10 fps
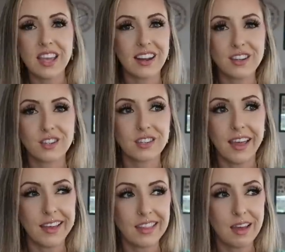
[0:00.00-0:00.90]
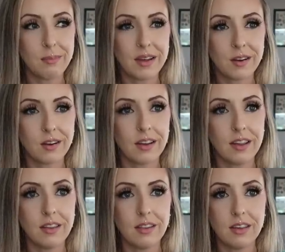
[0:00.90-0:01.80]
And I just like that better
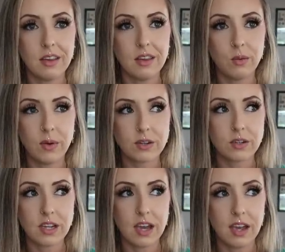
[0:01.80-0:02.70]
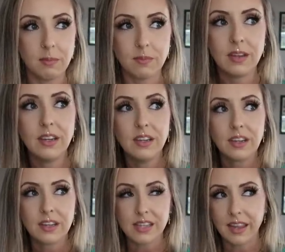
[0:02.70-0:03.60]
in the winter time
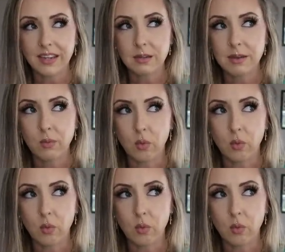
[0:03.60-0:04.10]
because I like to be